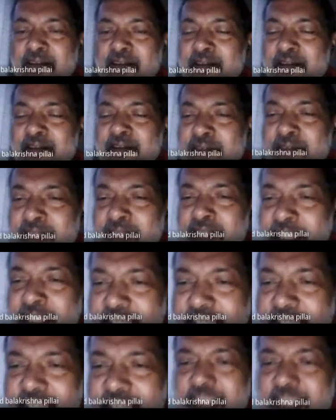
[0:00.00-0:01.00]

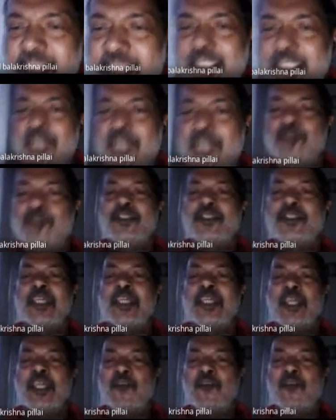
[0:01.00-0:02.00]
integrated circuits,
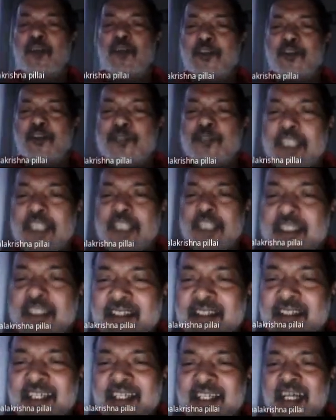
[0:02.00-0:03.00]
if you are using
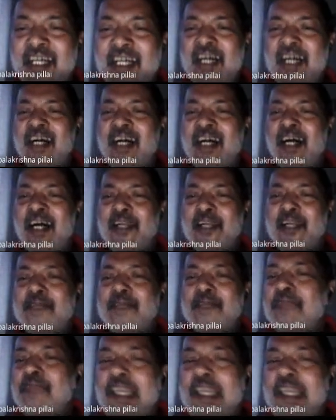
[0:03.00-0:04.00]
100
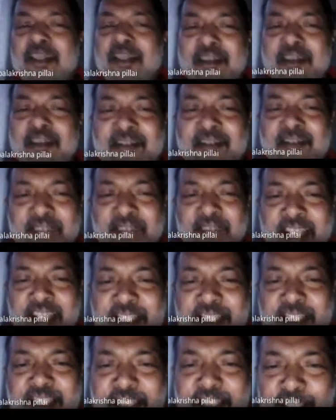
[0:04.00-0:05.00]
million
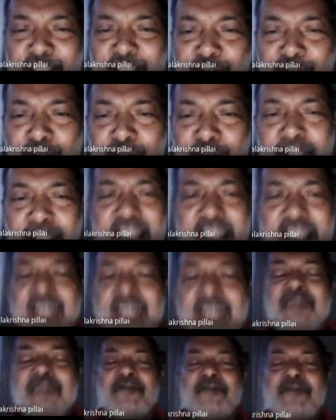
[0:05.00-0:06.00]
transistors for
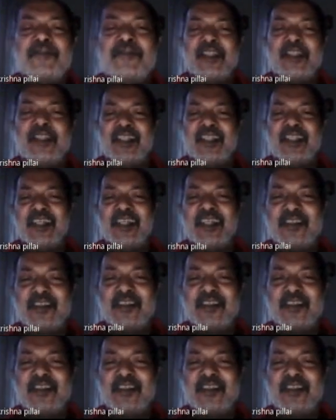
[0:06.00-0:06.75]
making a